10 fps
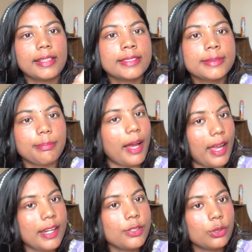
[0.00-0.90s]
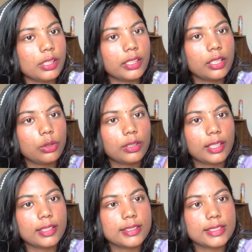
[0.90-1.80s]
inspired jewelry you
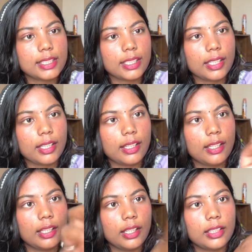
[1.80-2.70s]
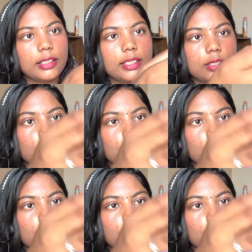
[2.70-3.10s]
can say this